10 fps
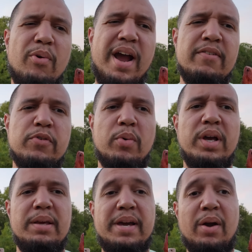raffle
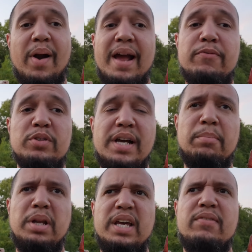really, man. Raffles, I
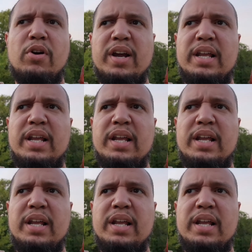believe, are